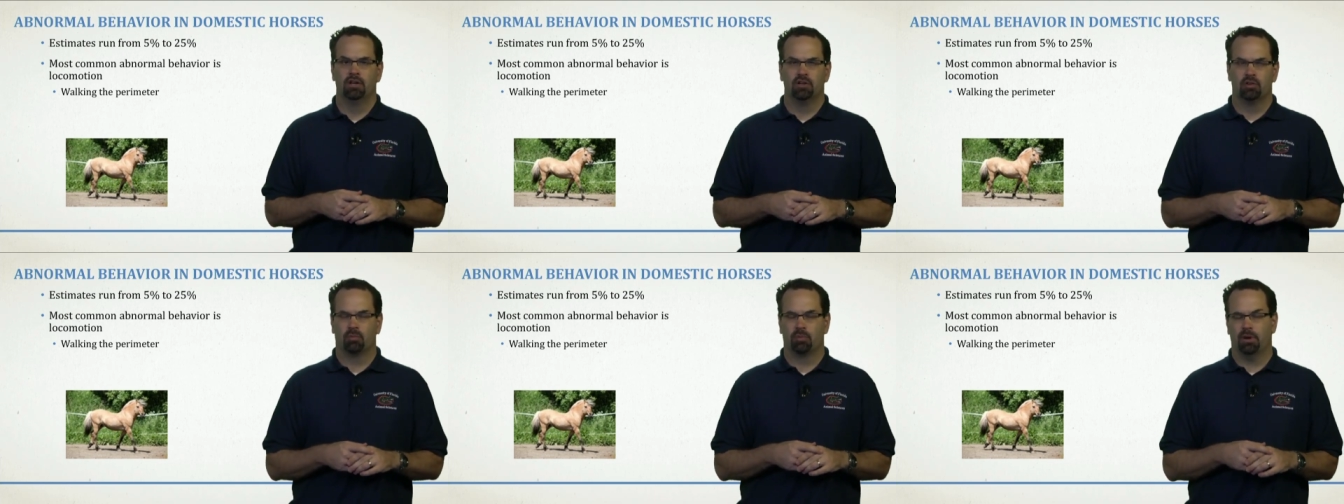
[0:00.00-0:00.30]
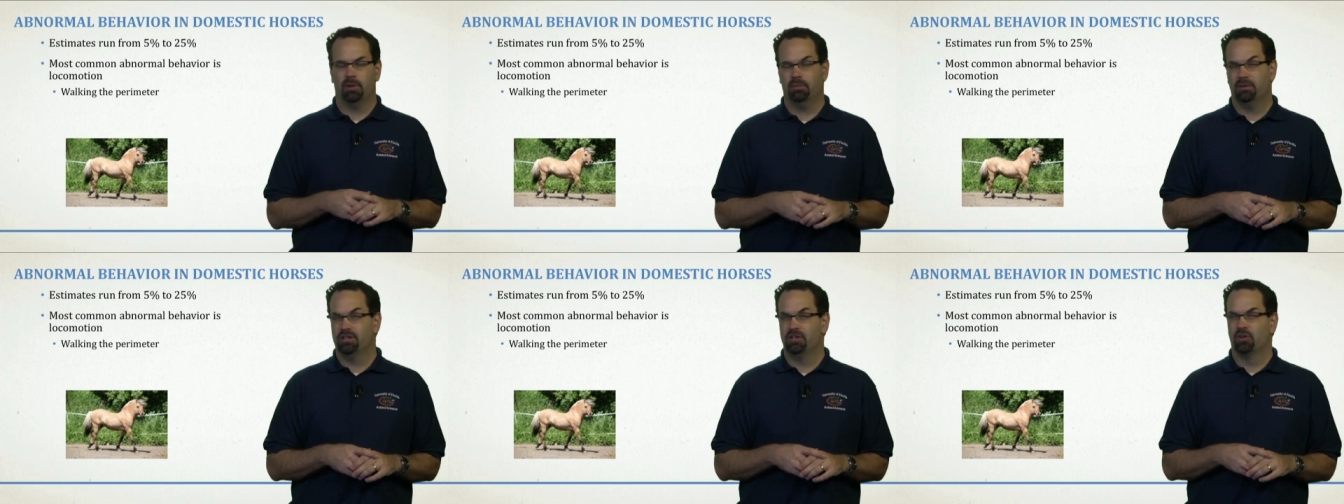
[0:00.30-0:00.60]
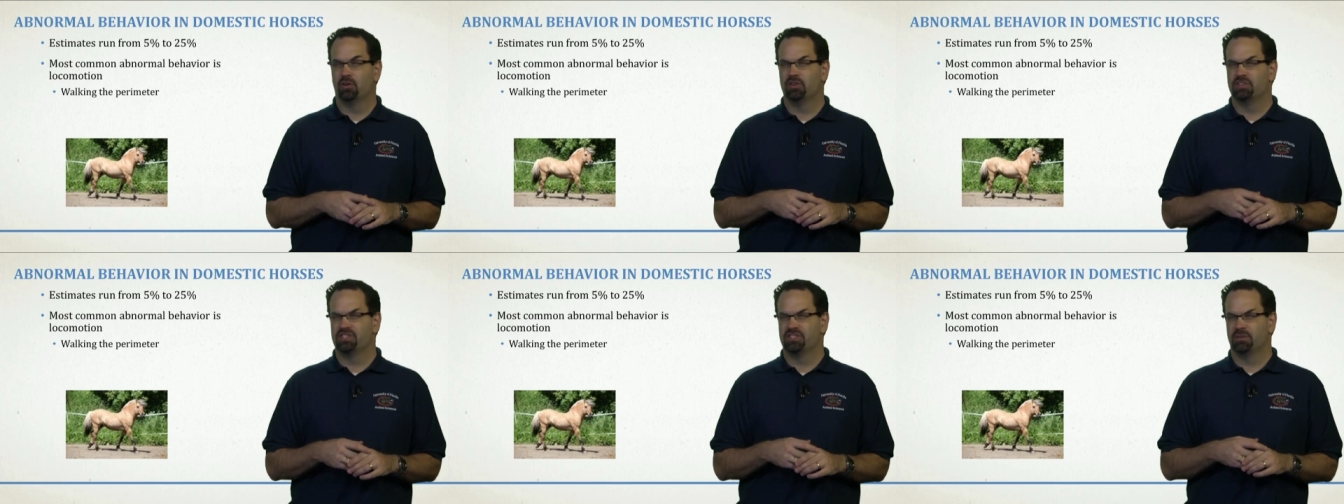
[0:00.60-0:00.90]
you'll probably
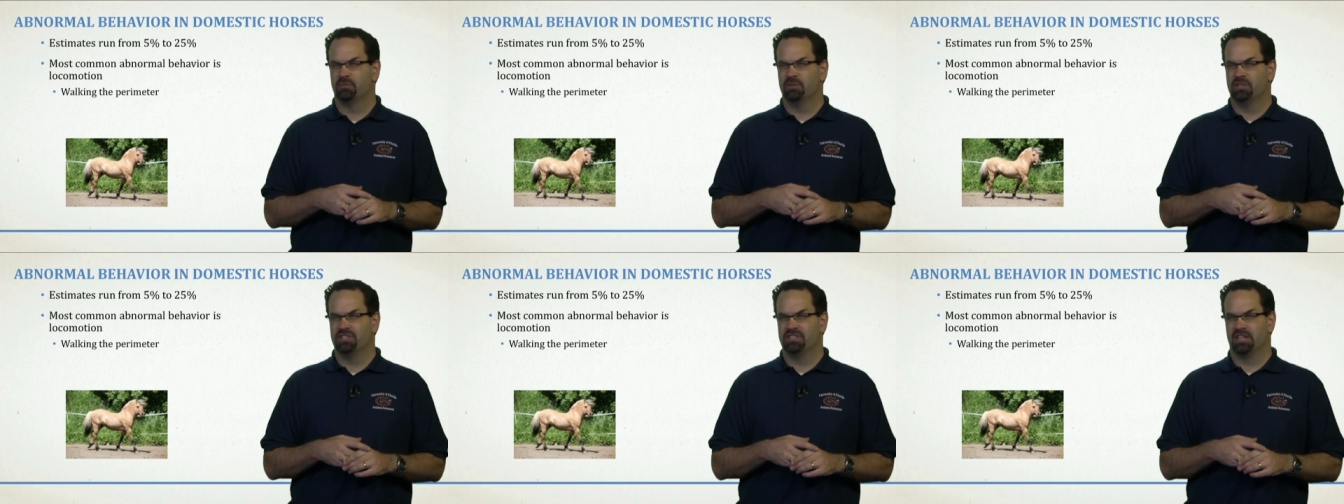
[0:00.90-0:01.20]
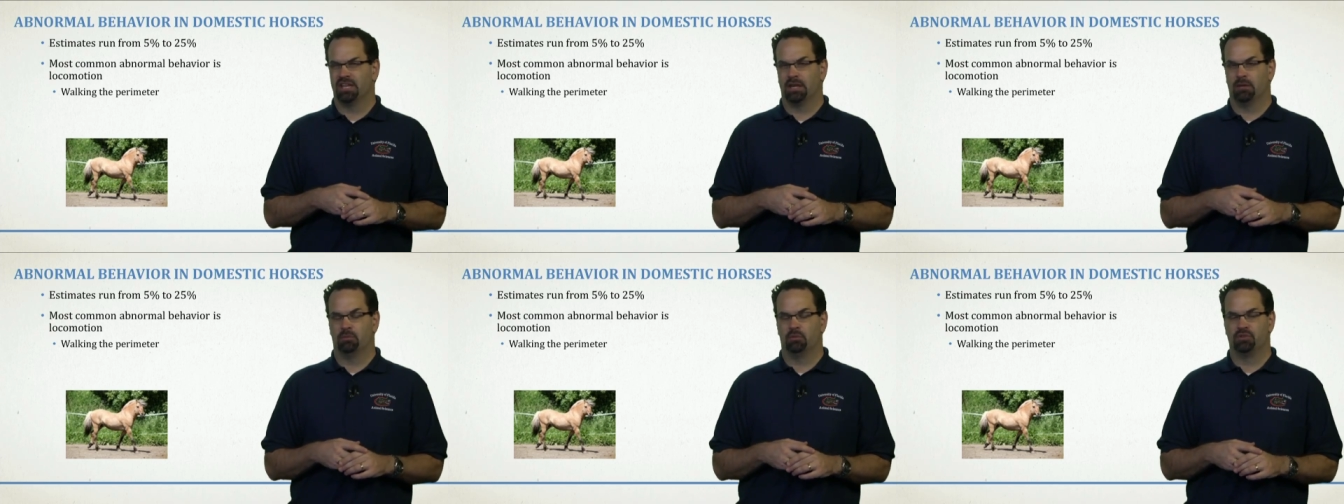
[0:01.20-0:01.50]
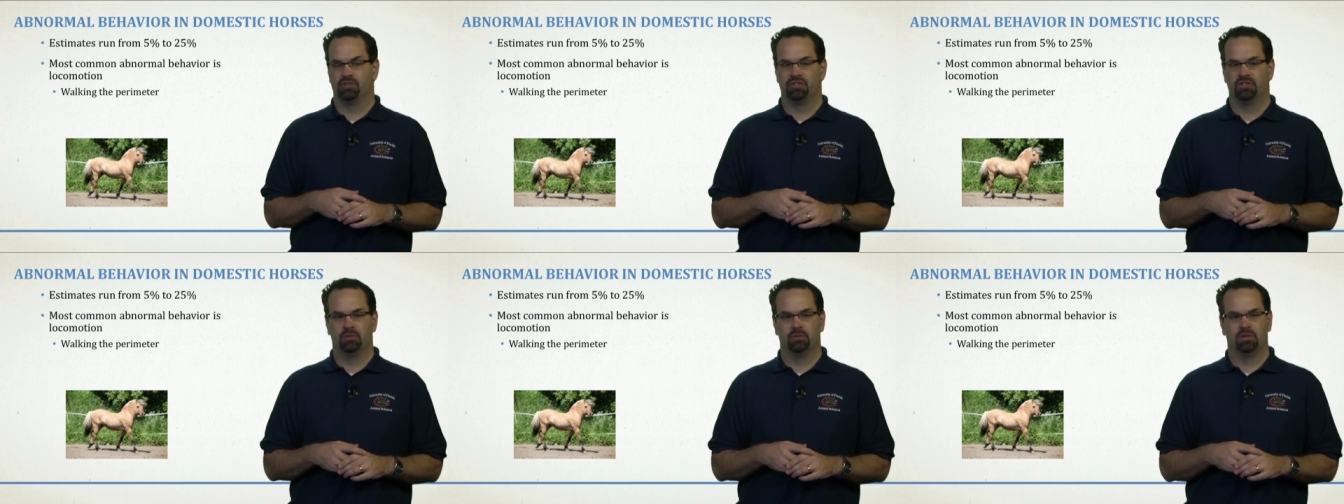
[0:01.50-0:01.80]
notice some of these
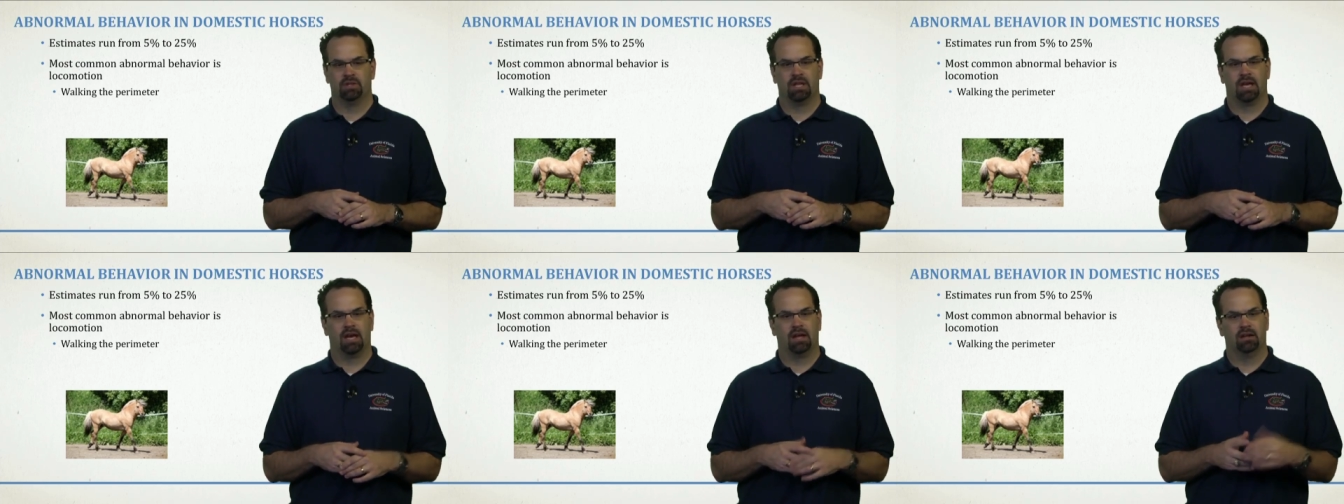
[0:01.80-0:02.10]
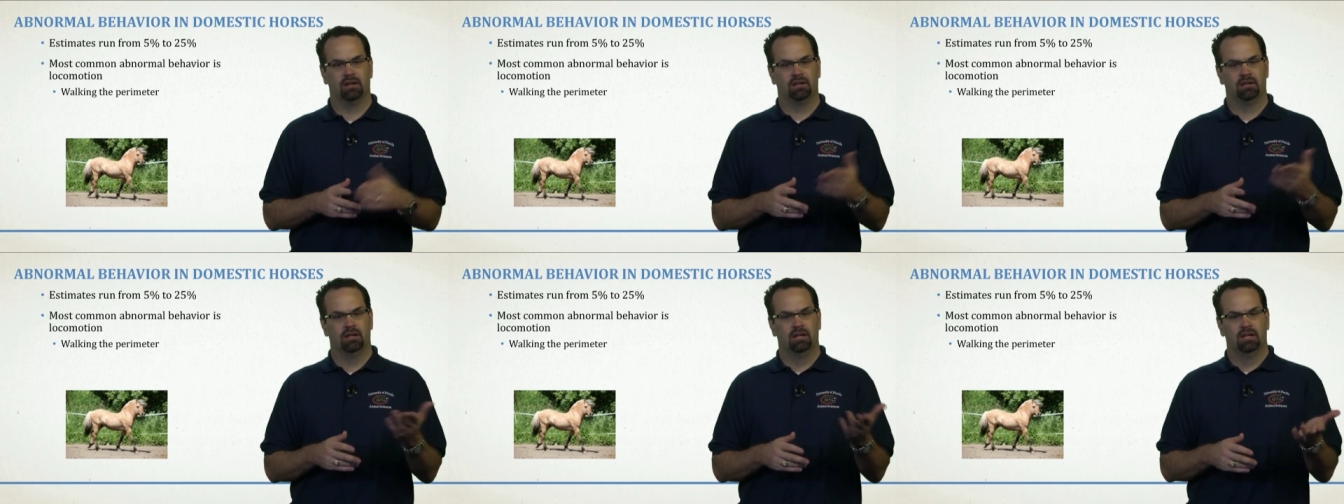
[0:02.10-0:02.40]
animals doing that.